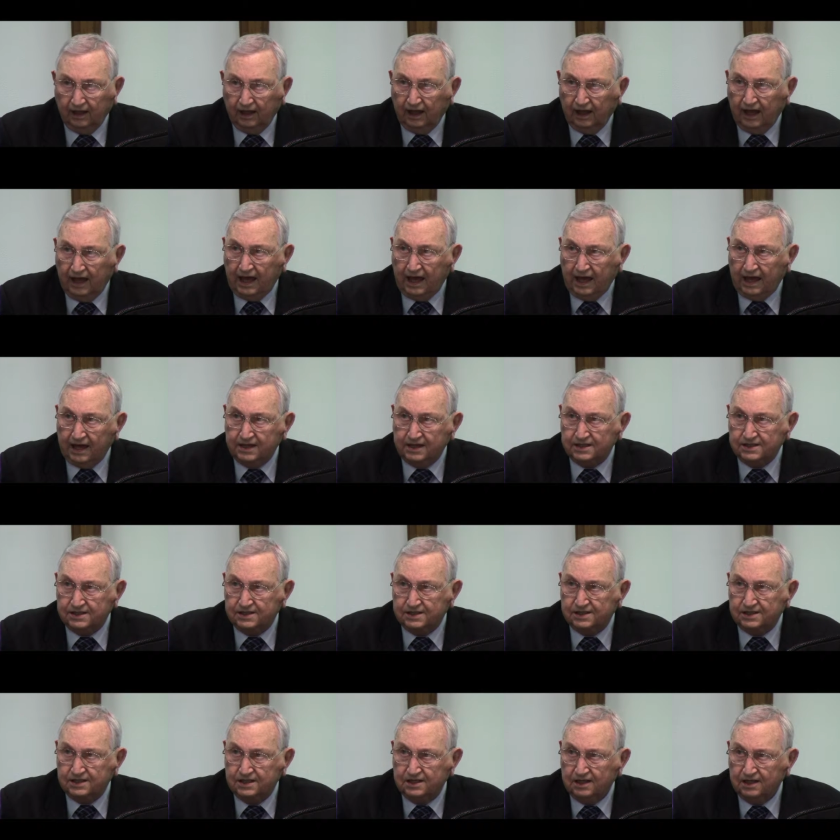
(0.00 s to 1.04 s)

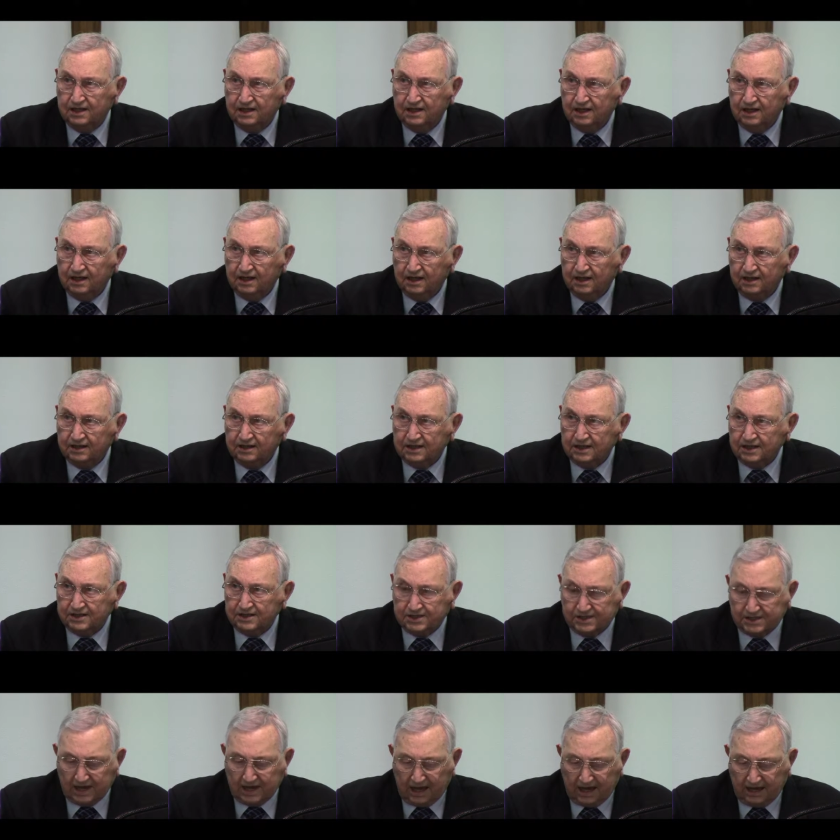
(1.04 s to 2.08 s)
has to
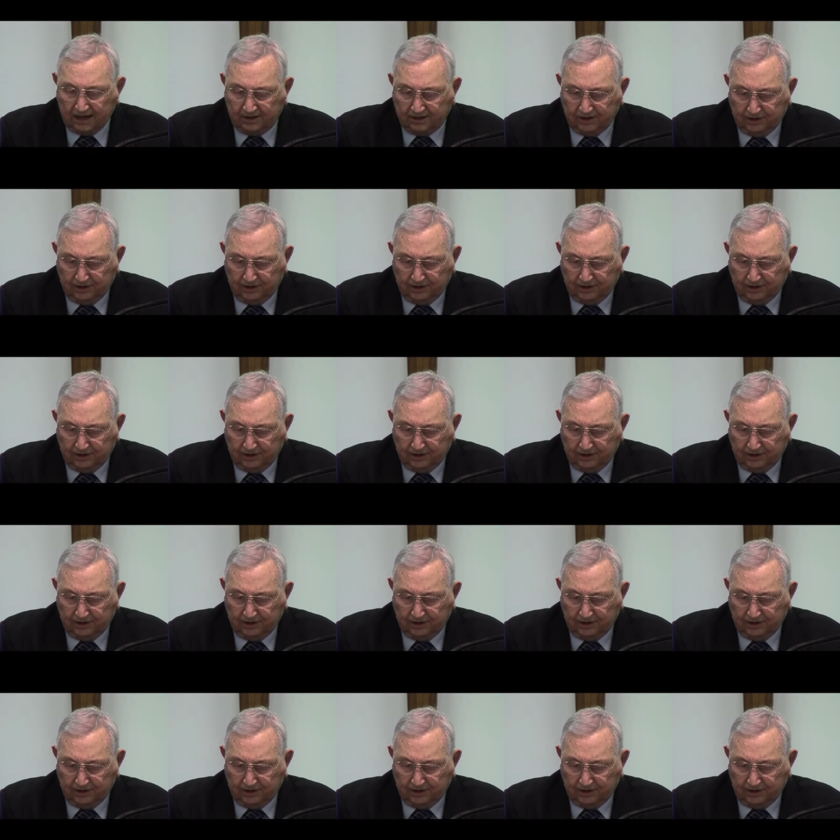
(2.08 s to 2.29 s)
say